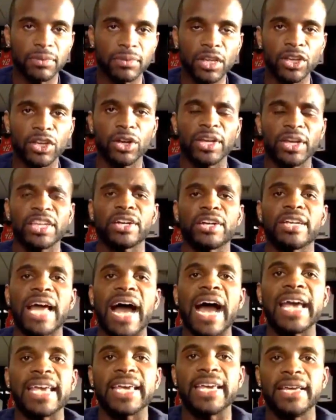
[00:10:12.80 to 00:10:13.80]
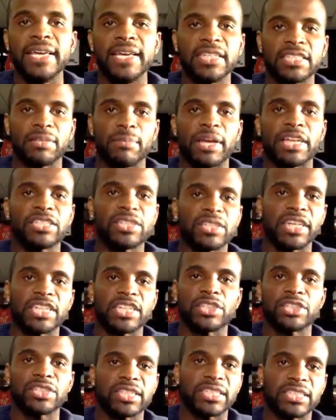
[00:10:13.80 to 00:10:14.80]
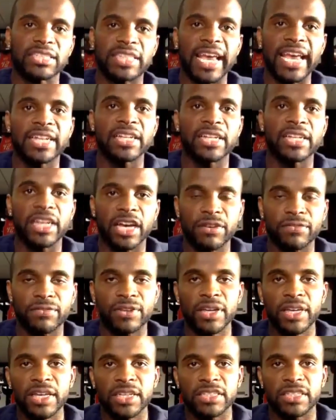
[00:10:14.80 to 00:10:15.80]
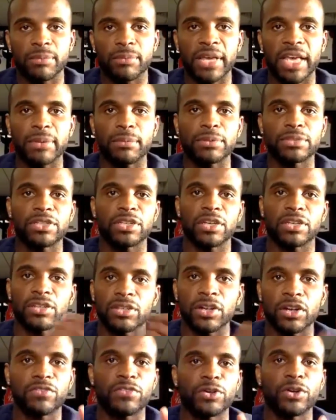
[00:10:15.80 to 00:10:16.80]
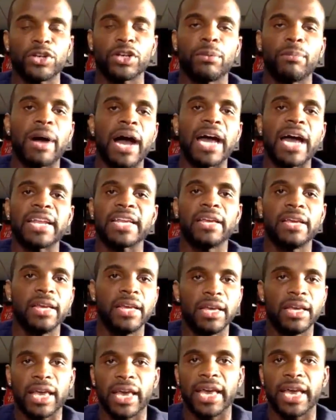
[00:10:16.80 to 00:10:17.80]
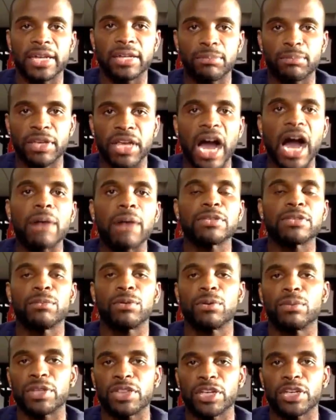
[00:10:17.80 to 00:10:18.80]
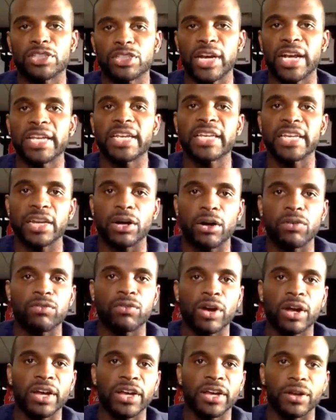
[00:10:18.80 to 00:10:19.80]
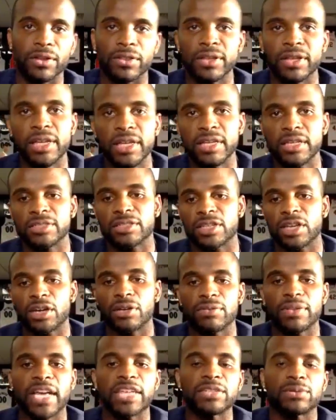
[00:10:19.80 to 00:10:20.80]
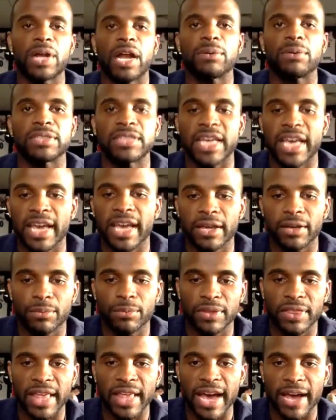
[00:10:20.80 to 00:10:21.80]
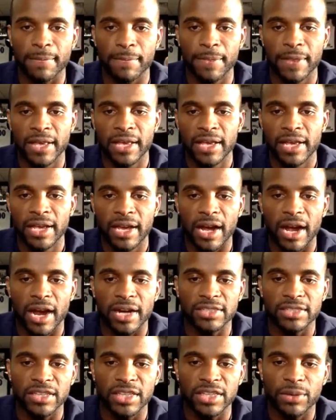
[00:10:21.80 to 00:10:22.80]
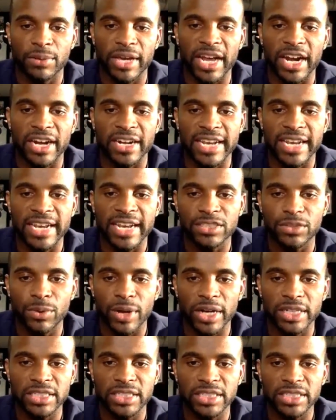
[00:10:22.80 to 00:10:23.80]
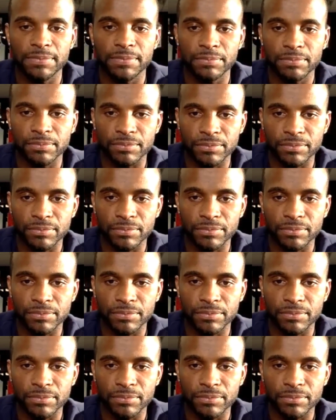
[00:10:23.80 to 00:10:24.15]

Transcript: in your diet, to make sure that you're sustained enough to be able to, fuel your body and be optimal with your training and overall health. So that's what I would say with that. All right, so then we got our next question.